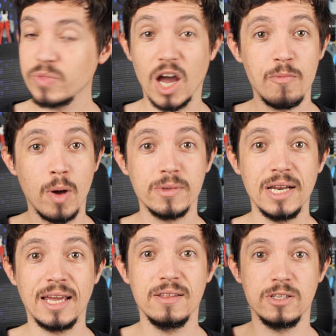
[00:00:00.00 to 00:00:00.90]
I've popped a
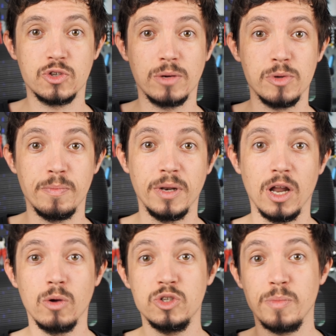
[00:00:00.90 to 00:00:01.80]
link in the description
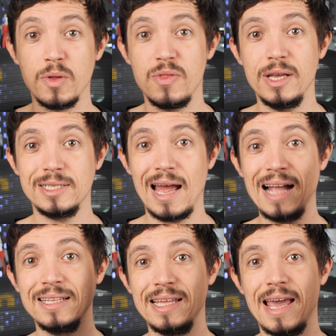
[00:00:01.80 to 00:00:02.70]
below to both this
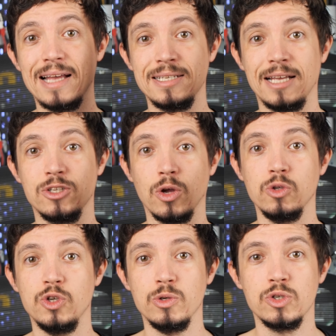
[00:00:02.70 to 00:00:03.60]
and the
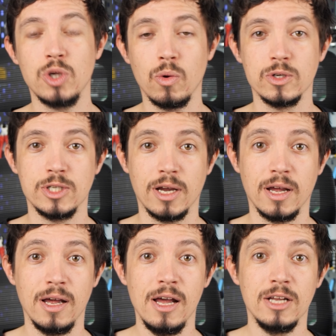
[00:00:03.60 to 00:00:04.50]
SSO2 solder
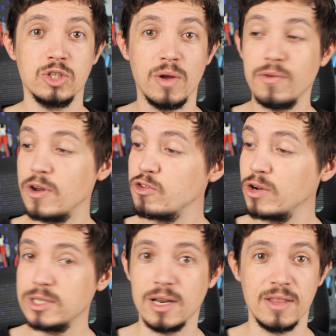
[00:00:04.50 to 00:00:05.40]
sucker, so if you're
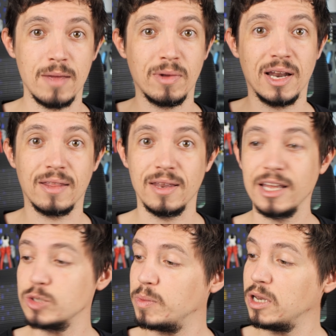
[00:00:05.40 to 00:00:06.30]
interested in them, click the
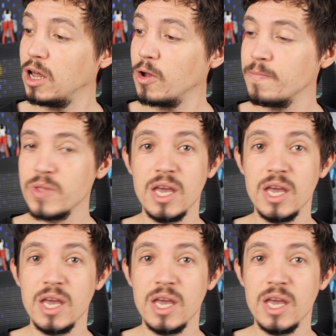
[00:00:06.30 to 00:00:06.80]
links below.